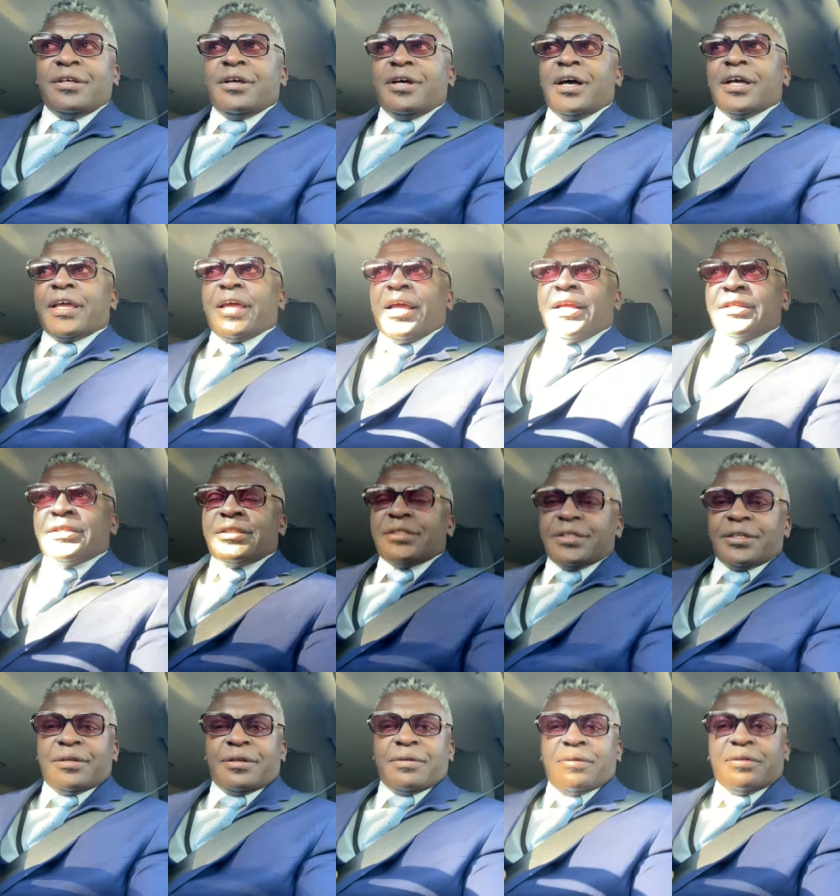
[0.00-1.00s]

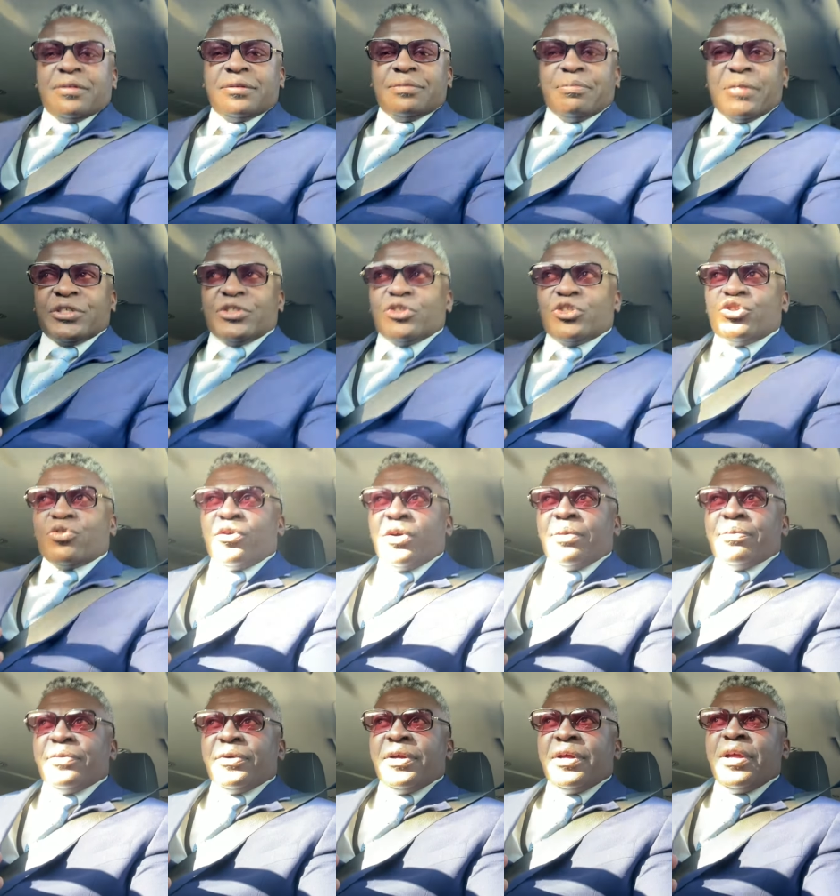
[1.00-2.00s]
against Mr.
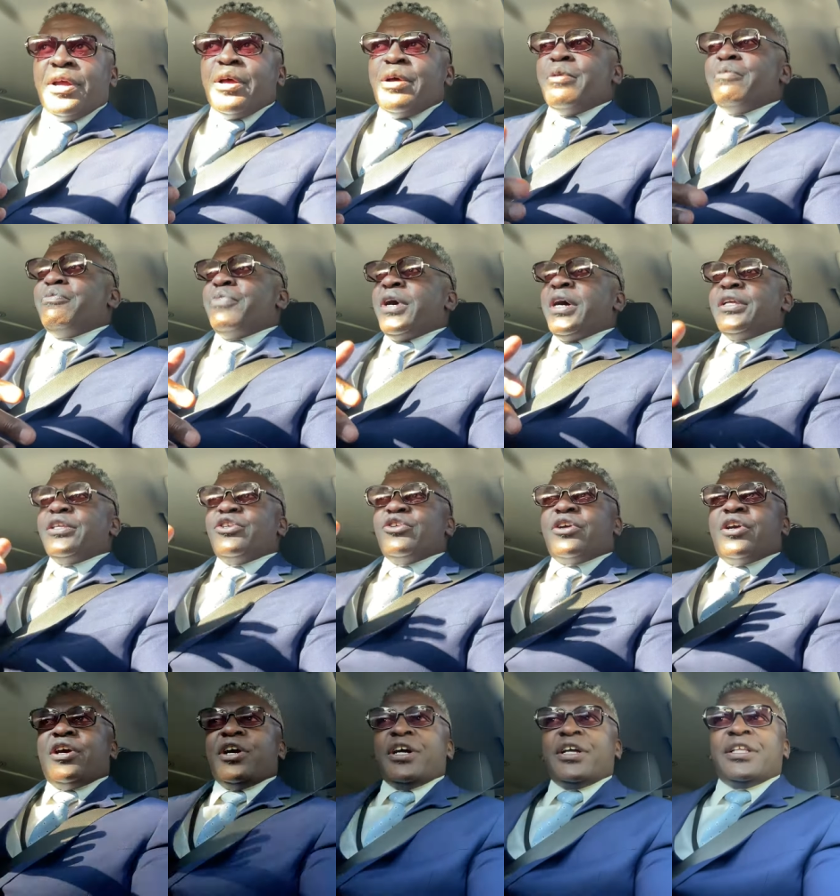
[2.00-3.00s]
Trump, but you
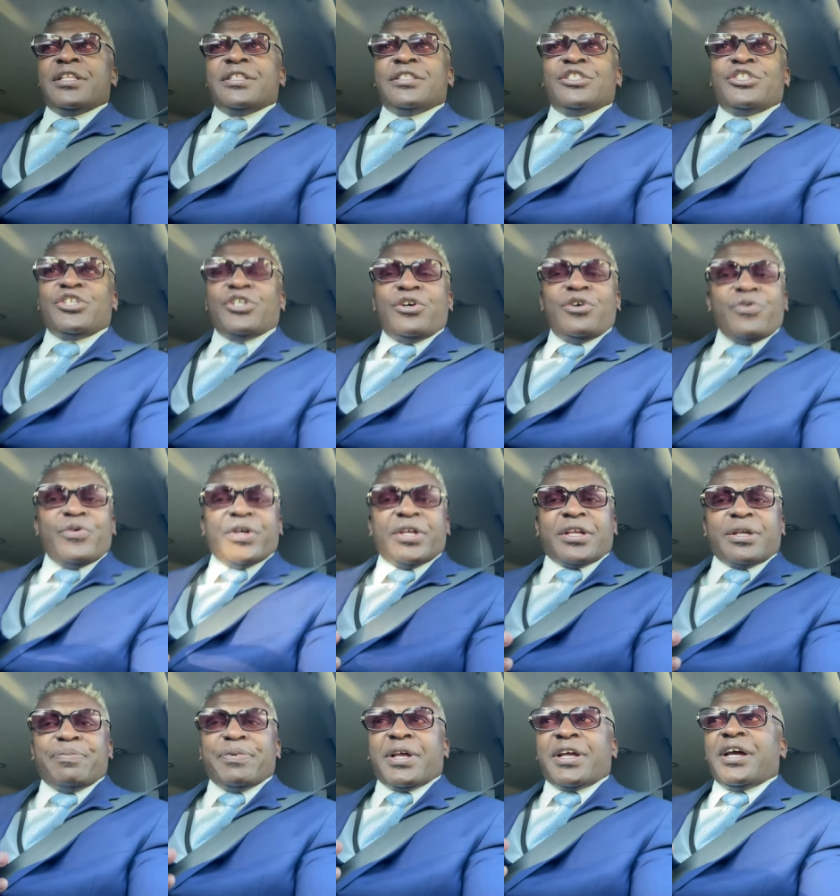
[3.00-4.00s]
couldn't do
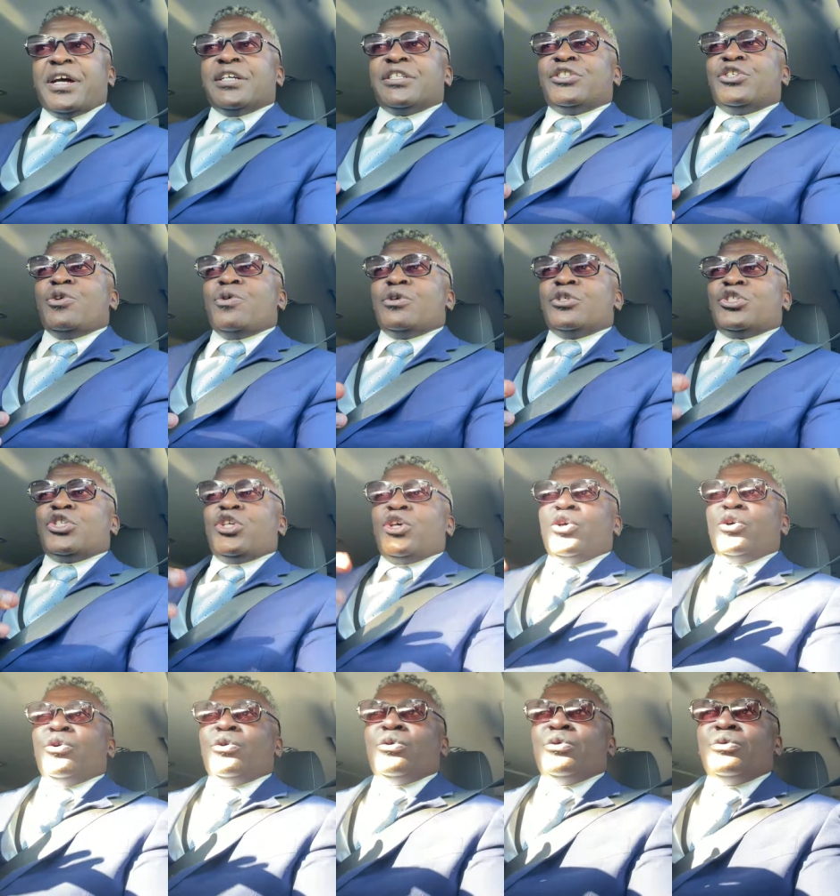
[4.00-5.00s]
it because you were
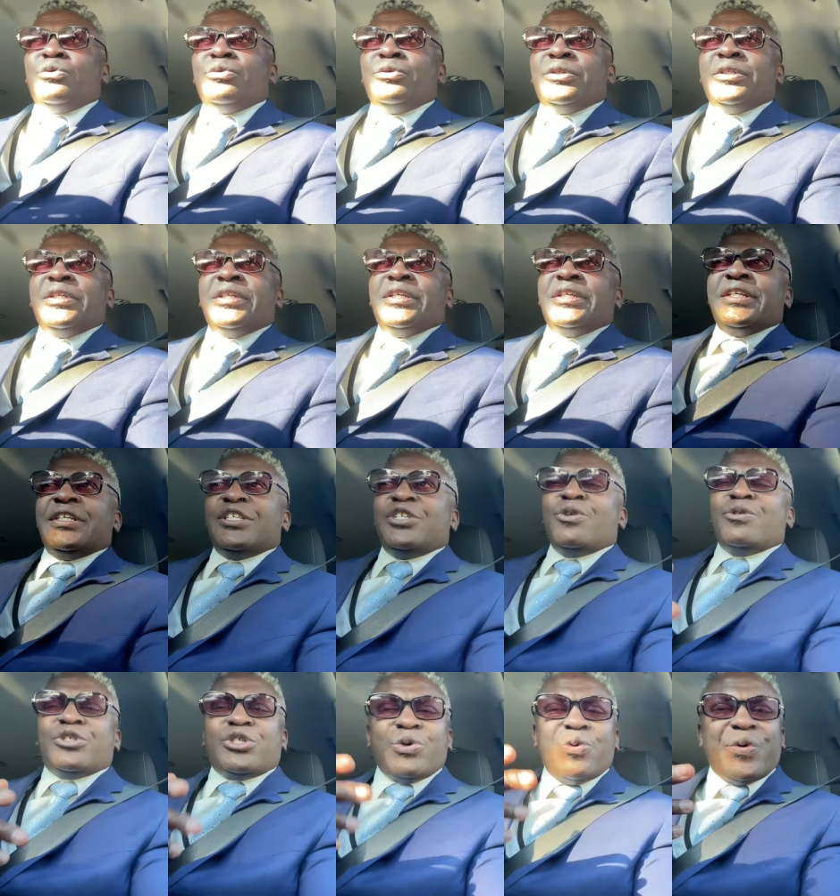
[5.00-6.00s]
too,
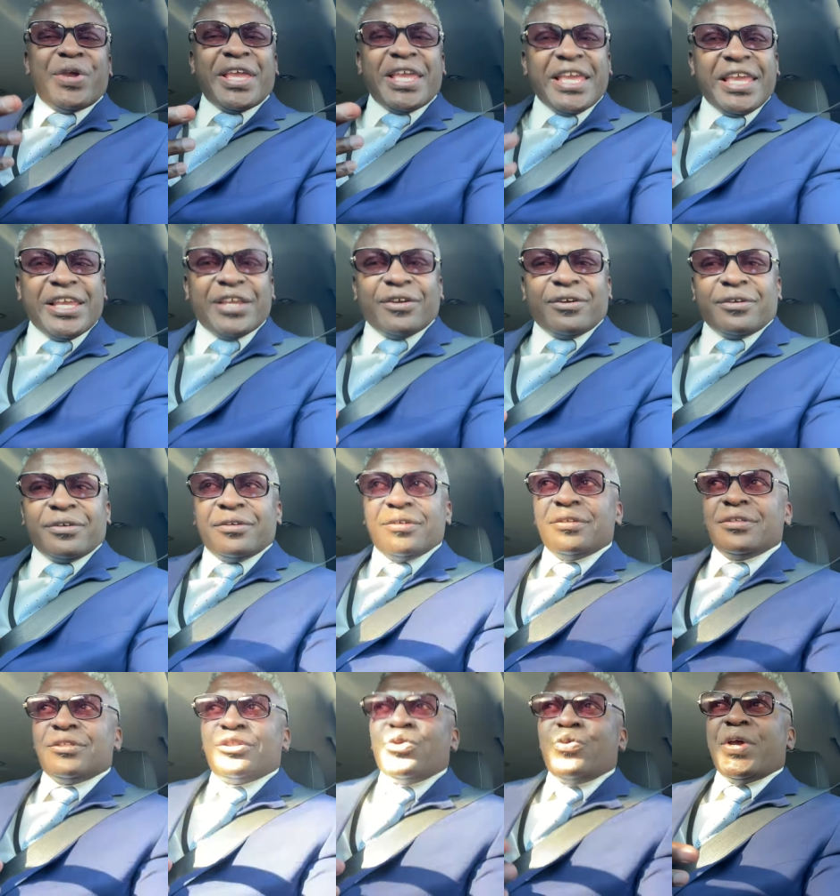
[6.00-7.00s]
you were too eager,
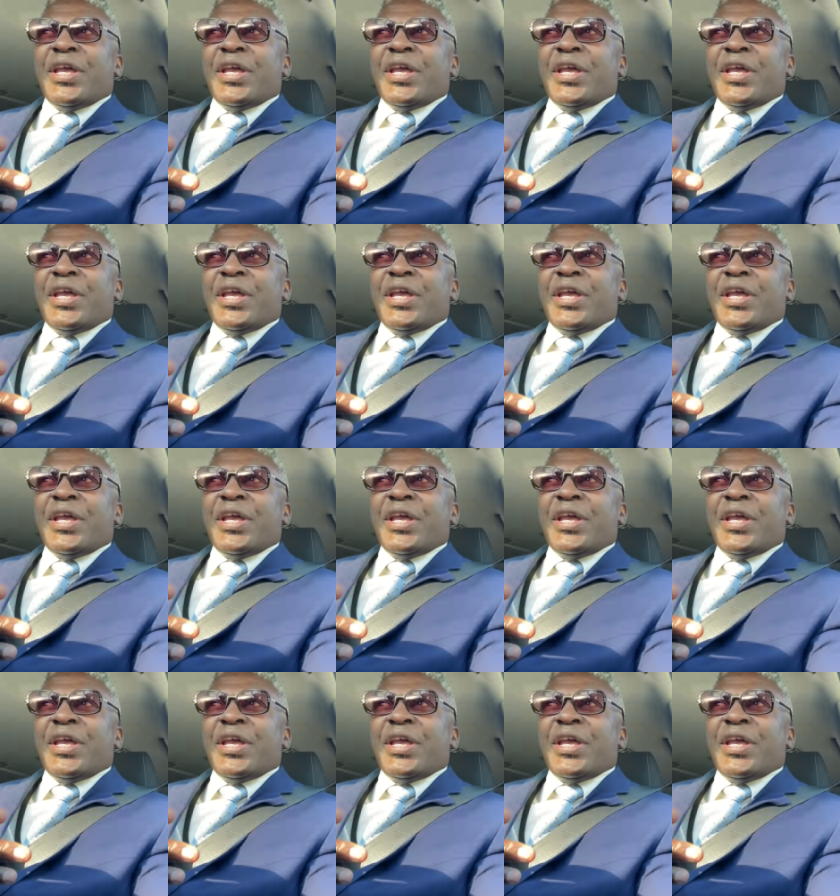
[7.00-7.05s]
too